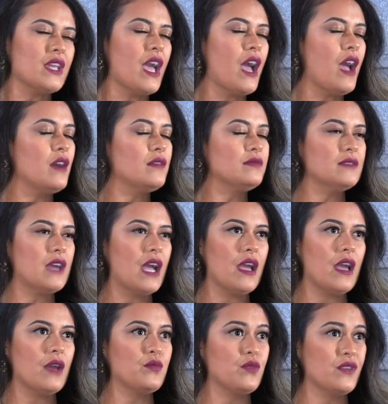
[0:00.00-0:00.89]
Yeah.
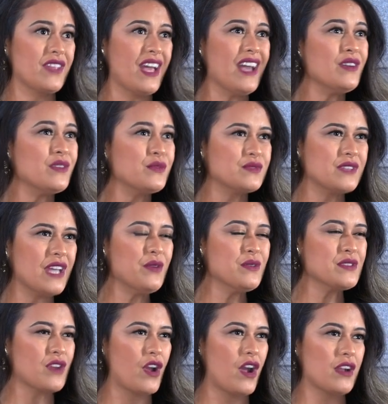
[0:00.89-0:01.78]
Well,
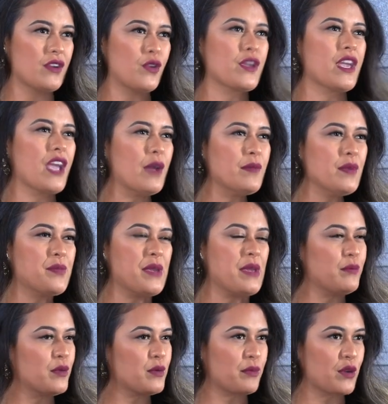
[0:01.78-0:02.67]
that was odd. Okay, I'm a
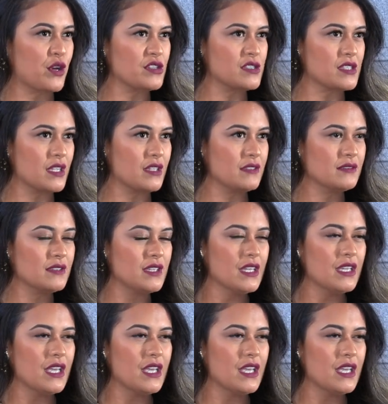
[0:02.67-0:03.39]
people person.